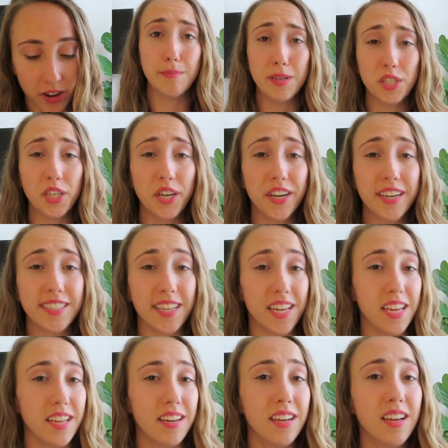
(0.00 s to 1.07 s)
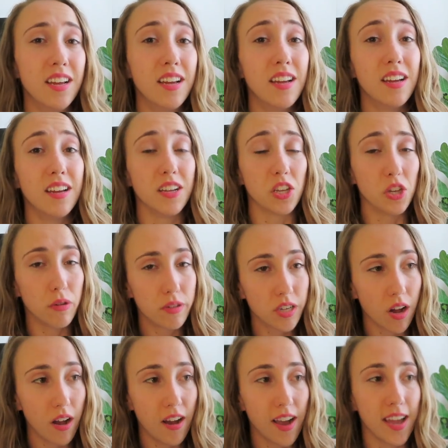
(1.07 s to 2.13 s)
The missionaries in
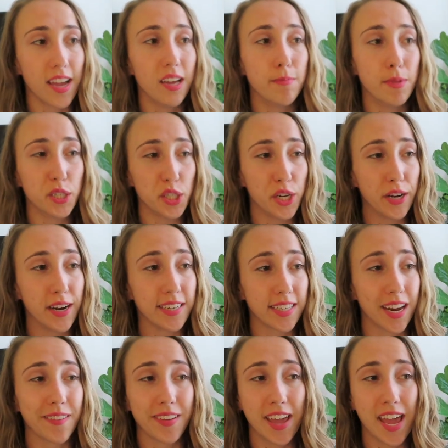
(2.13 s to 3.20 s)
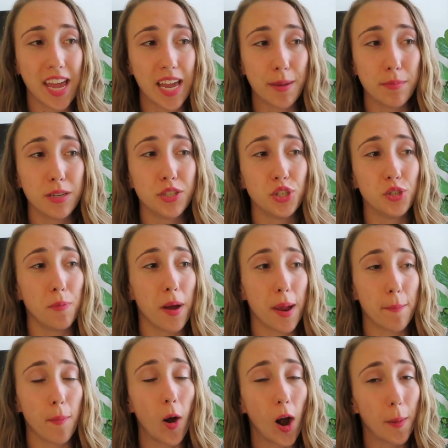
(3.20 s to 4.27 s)
Utah and missionaries that have came to my
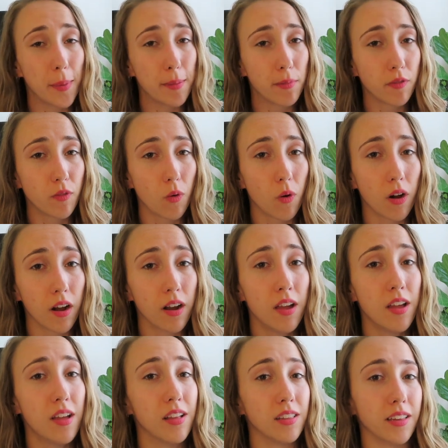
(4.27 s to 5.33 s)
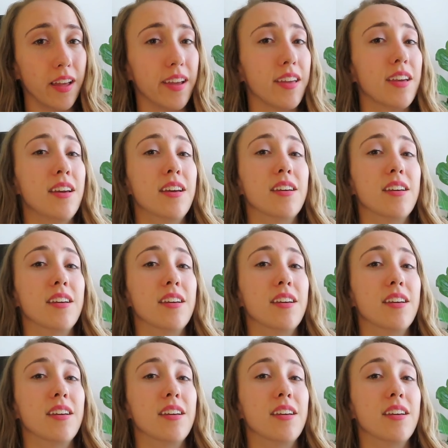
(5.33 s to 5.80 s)
apartment before, like,